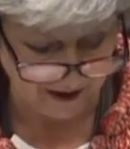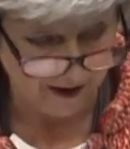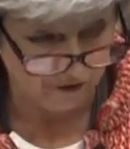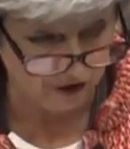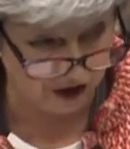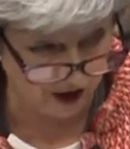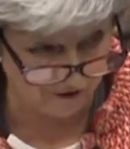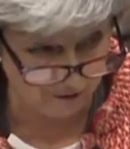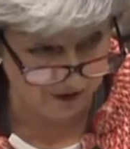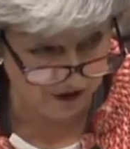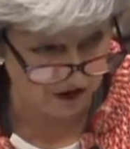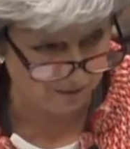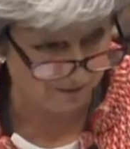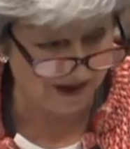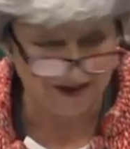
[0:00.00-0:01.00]
The
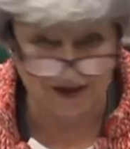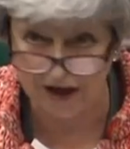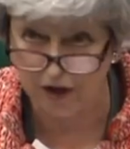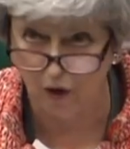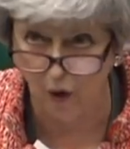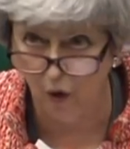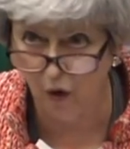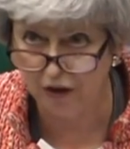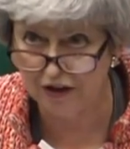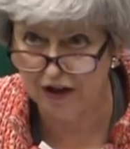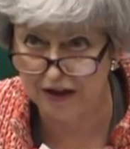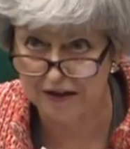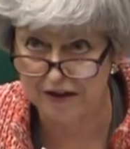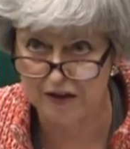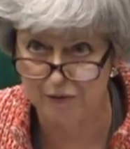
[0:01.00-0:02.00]
government may say all it
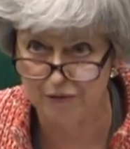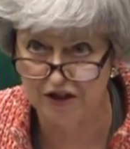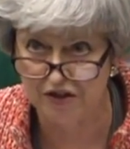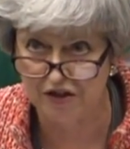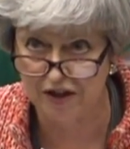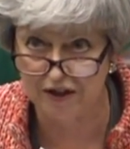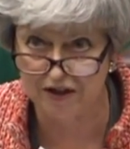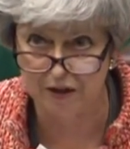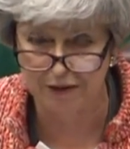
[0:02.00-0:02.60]
has, as the minister has,